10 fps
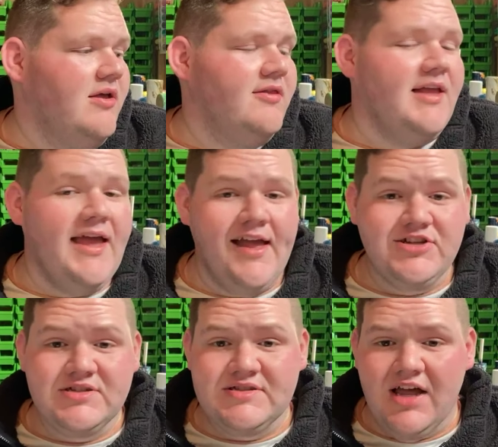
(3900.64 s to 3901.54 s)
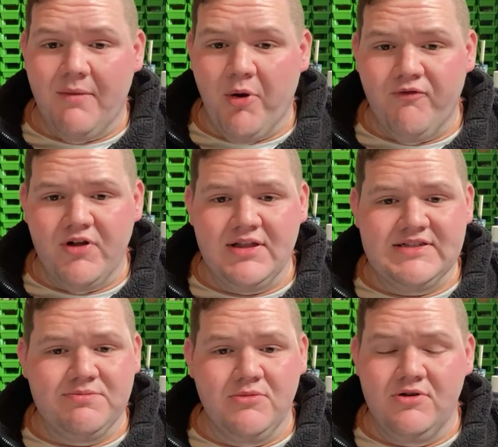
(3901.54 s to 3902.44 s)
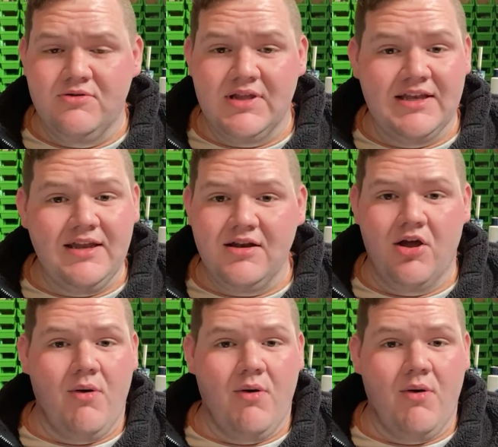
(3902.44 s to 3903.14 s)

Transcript: the edge is not perfectly smooth. It didn't go